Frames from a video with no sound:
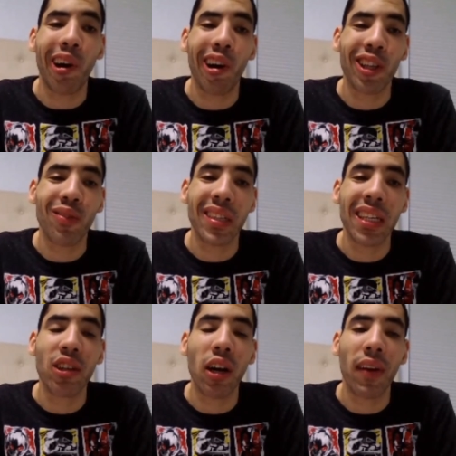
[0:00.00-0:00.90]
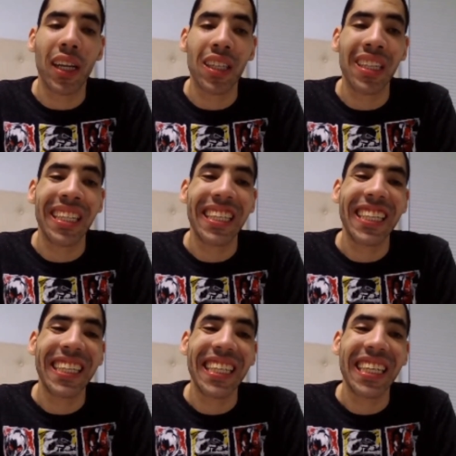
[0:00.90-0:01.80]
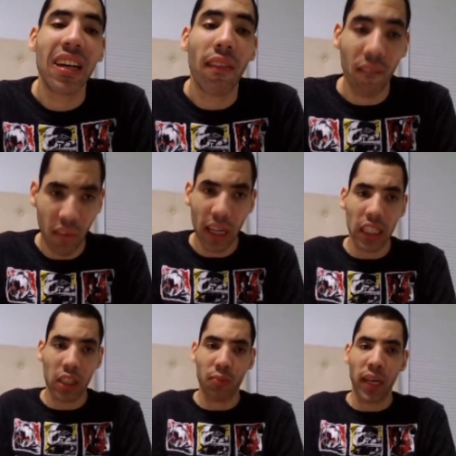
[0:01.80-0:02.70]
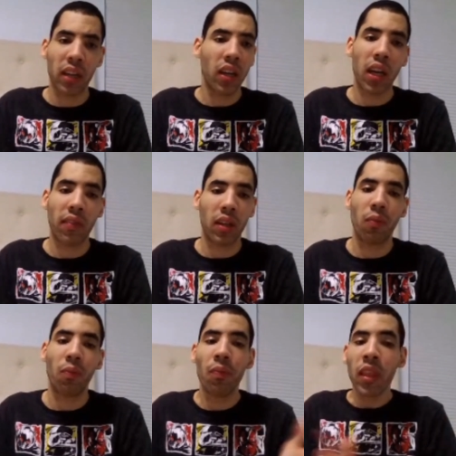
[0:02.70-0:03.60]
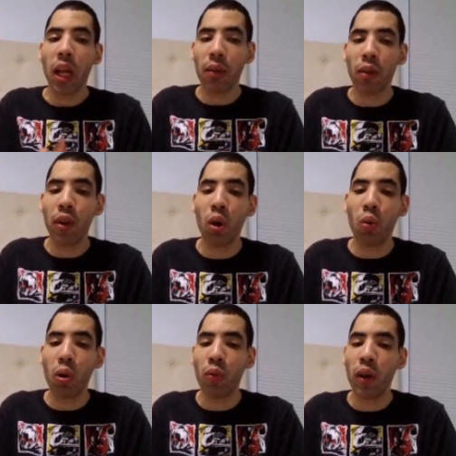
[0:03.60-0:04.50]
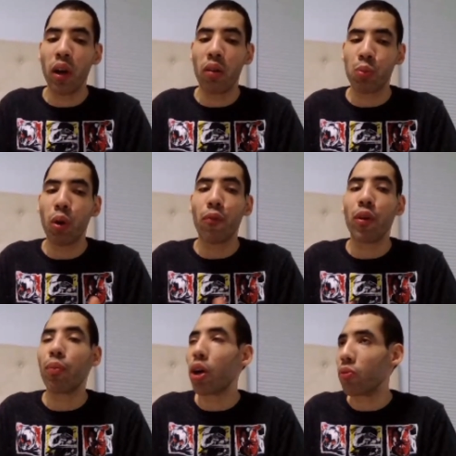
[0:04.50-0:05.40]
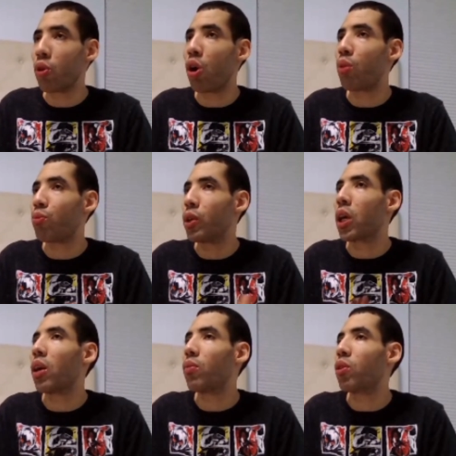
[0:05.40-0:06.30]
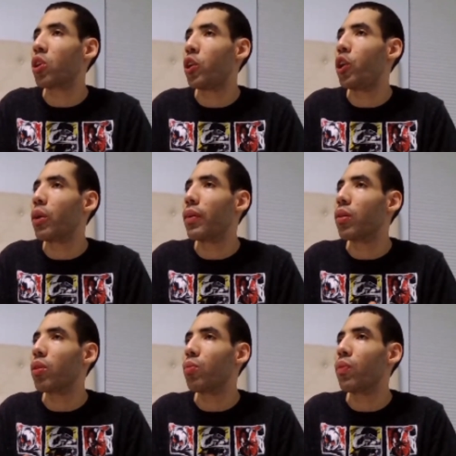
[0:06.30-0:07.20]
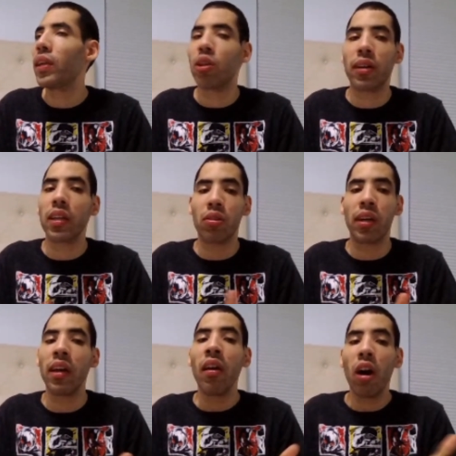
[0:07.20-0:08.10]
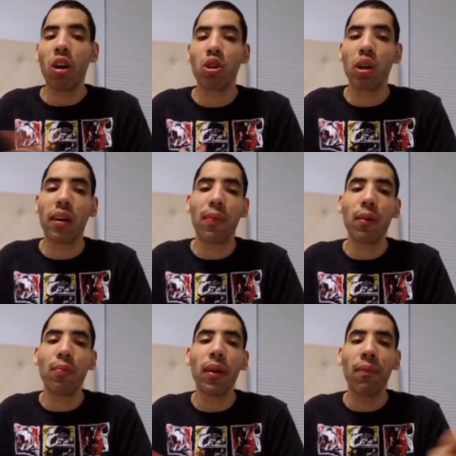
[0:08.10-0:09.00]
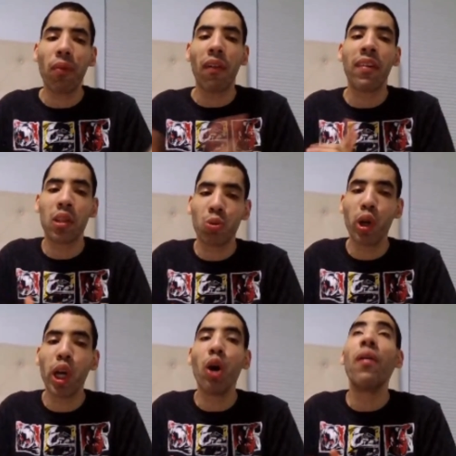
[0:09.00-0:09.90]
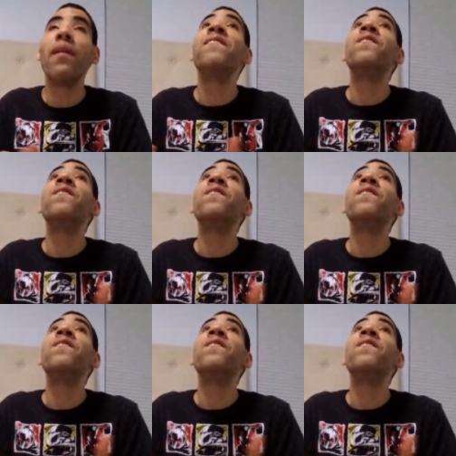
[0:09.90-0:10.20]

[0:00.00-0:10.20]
awesome to see live action. That's me. That's my video of Wonder Woman on Sports Free Possible. Please comment more that you like this movie. Do I get to it? Also, on Facebook, follow me on Twitter.